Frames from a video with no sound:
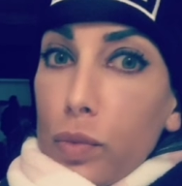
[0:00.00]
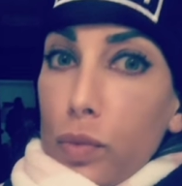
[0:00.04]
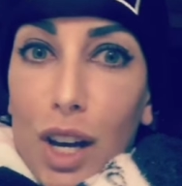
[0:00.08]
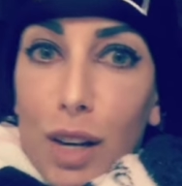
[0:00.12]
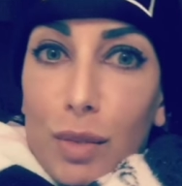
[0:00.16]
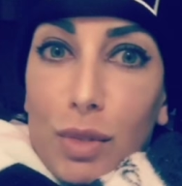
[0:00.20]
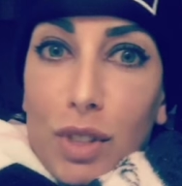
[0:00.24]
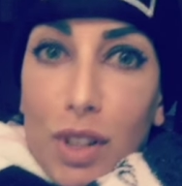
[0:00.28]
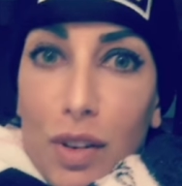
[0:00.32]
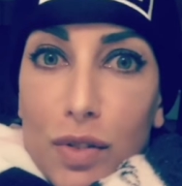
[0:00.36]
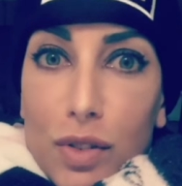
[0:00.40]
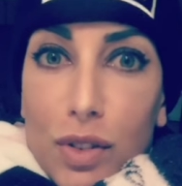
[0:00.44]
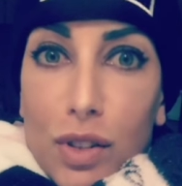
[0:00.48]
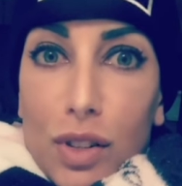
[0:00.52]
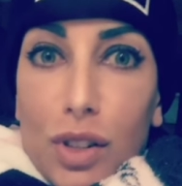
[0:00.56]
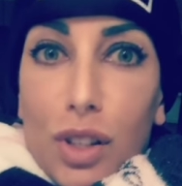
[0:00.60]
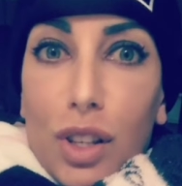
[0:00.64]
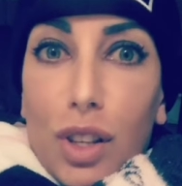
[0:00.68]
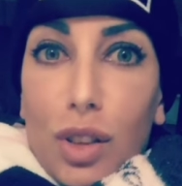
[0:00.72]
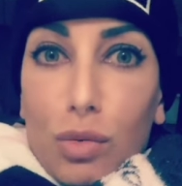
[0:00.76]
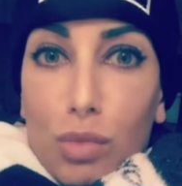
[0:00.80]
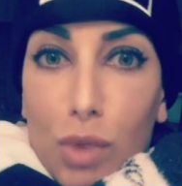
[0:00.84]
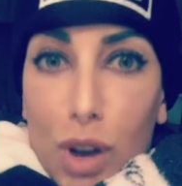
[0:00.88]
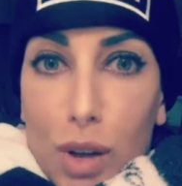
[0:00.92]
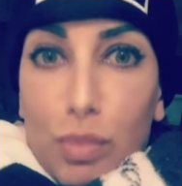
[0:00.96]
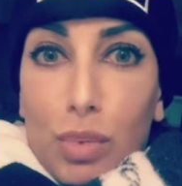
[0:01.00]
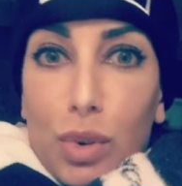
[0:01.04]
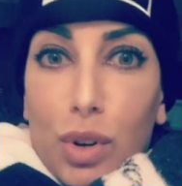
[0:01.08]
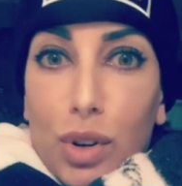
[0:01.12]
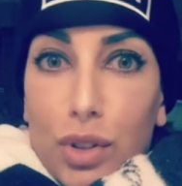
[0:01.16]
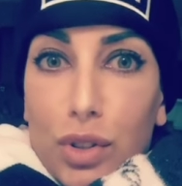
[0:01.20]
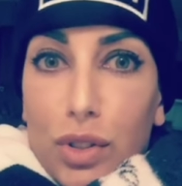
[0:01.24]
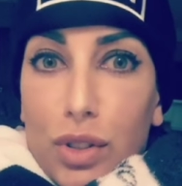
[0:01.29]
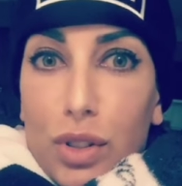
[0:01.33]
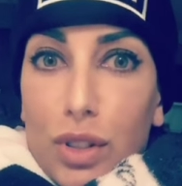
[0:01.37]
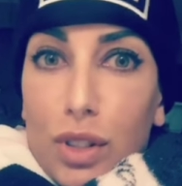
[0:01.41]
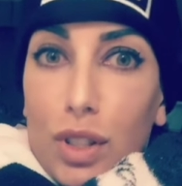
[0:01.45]
I'm definitely the right
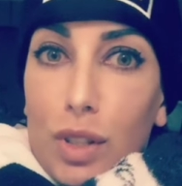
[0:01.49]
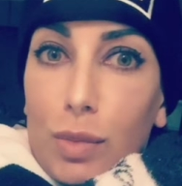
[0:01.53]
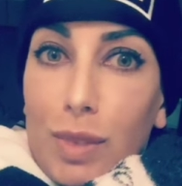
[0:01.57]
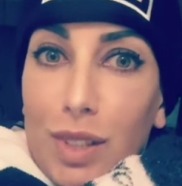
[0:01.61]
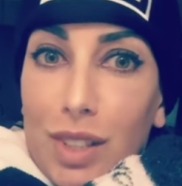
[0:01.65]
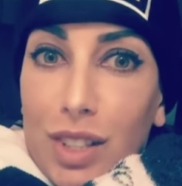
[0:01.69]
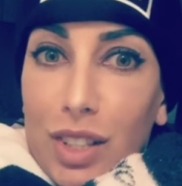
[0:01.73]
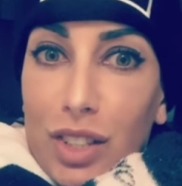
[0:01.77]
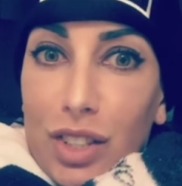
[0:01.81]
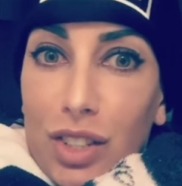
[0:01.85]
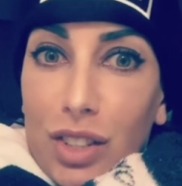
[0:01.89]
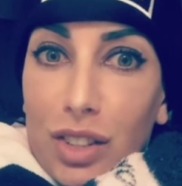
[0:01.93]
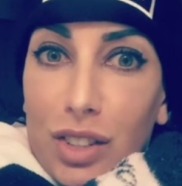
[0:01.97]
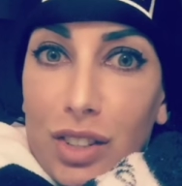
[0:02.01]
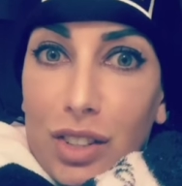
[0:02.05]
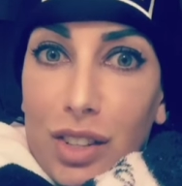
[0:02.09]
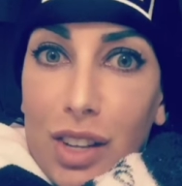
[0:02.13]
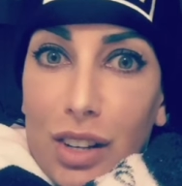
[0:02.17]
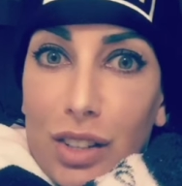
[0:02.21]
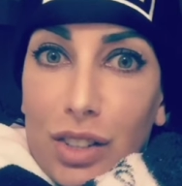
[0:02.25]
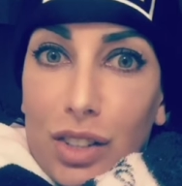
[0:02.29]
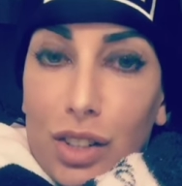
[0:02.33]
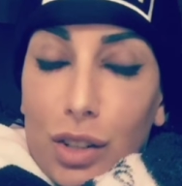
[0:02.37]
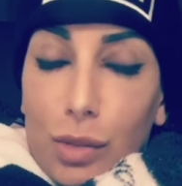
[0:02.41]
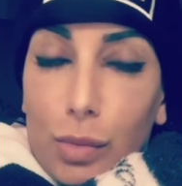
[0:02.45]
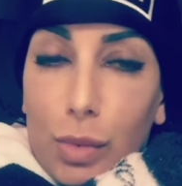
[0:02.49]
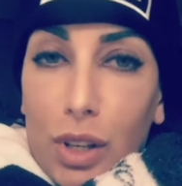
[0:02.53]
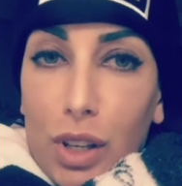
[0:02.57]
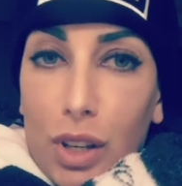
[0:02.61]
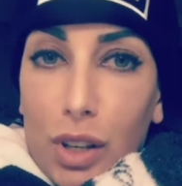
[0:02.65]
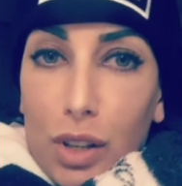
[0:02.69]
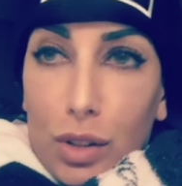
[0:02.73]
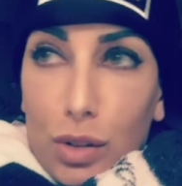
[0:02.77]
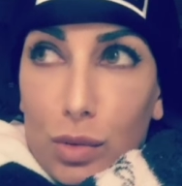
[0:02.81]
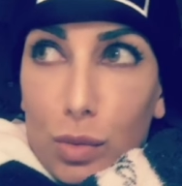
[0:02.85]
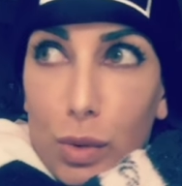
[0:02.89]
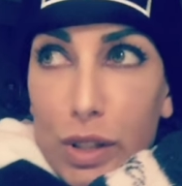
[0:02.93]
person to be teaching this lecture
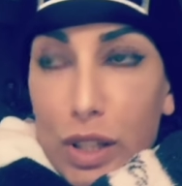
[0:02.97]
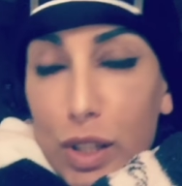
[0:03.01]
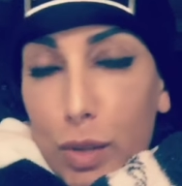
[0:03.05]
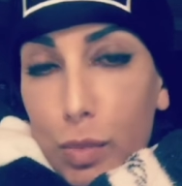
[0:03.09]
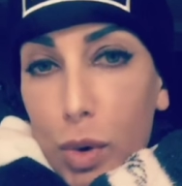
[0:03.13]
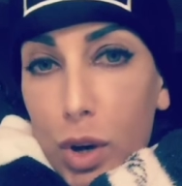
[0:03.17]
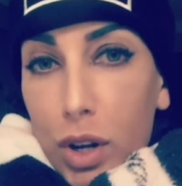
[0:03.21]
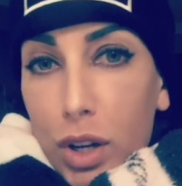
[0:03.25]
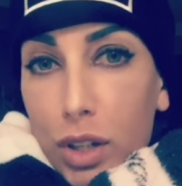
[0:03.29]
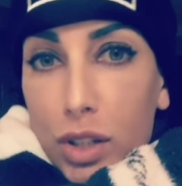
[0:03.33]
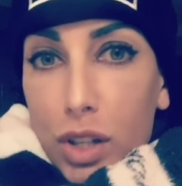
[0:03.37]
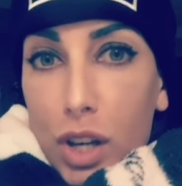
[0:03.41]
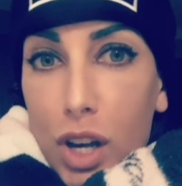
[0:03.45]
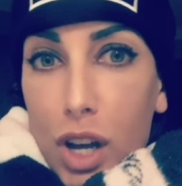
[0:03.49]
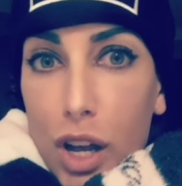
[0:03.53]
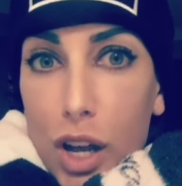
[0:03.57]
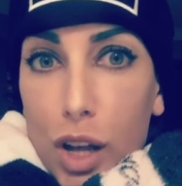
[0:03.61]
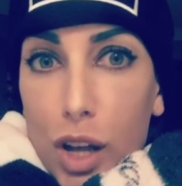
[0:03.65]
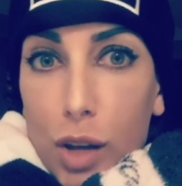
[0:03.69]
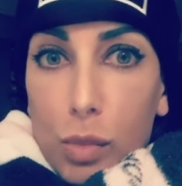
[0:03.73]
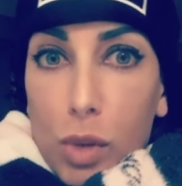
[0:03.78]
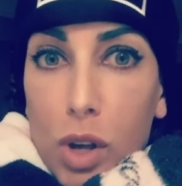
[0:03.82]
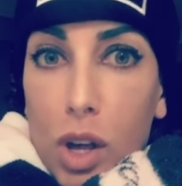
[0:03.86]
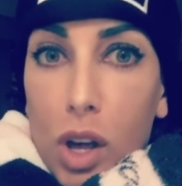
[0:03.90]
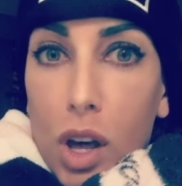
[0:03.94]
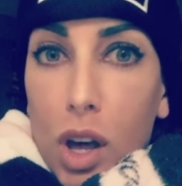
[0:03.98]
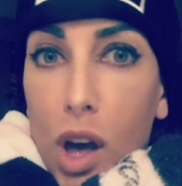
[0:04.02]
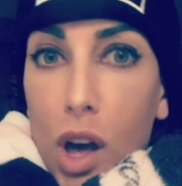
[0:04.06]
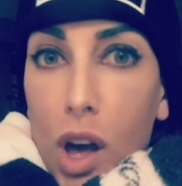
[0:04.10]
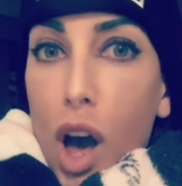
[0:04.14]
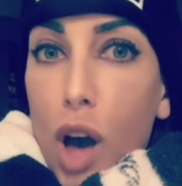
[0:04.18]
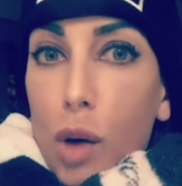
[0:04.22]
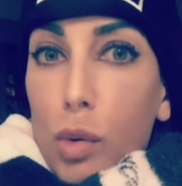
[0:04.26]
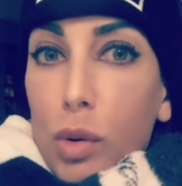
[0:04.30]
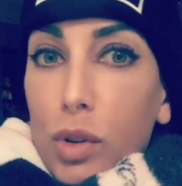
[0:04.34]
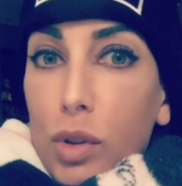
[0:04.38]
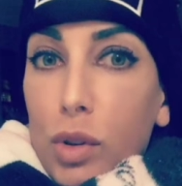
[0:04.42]
because once upon a time
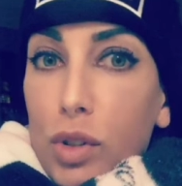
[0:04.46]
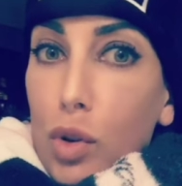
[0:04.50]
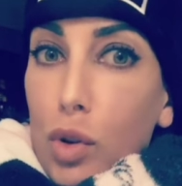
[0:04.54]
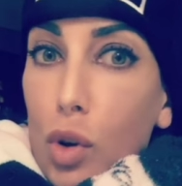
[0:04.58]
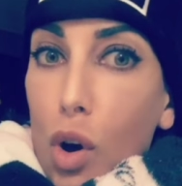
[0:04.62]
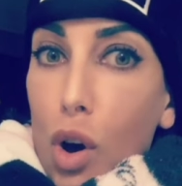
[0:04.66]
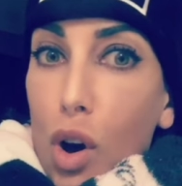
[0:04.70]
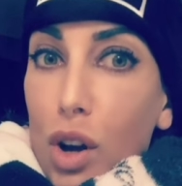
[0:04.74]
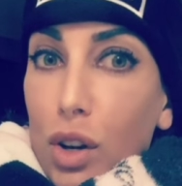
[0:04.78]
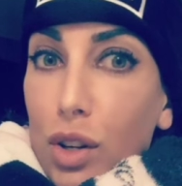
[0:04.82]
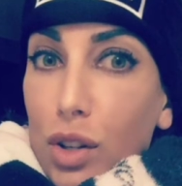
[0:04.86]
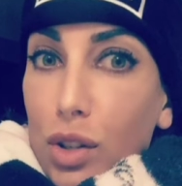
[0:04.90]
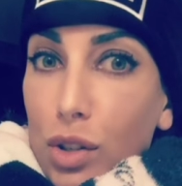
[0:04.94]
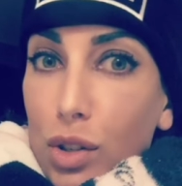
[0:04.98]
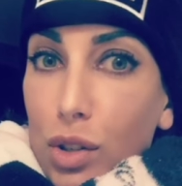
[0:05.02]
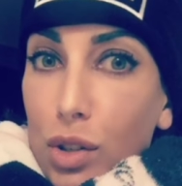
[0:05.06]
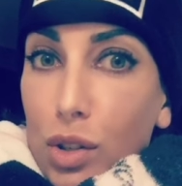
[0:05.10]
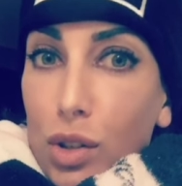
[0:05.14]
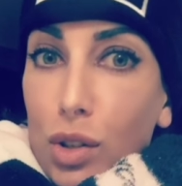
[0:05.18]
I was not